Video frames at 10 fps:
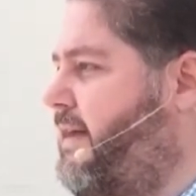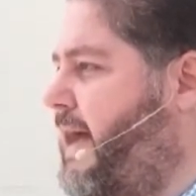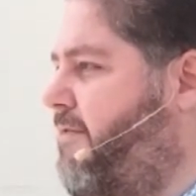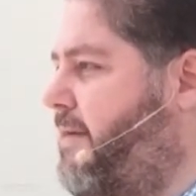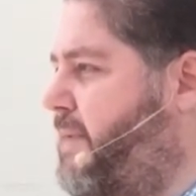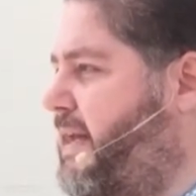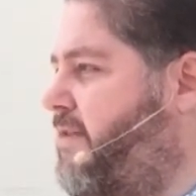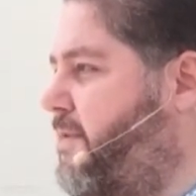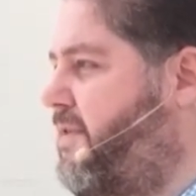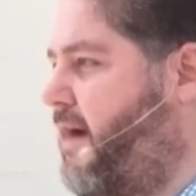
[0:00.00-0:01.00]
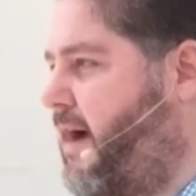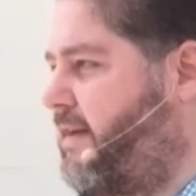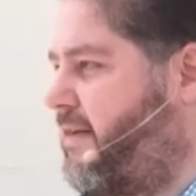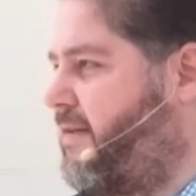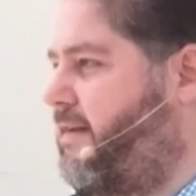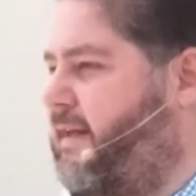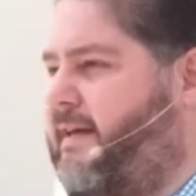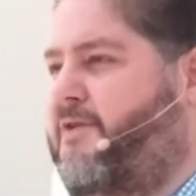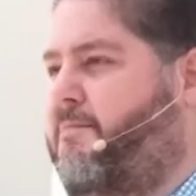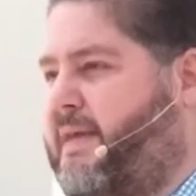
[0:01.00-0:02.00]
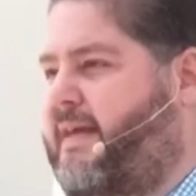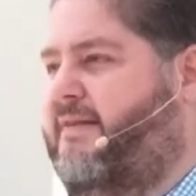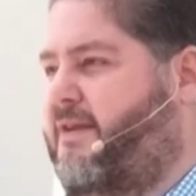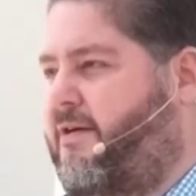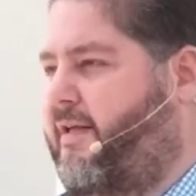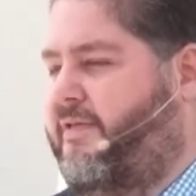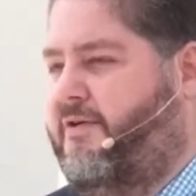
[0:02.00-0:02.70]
Having peace with God doesn't give you peace in all other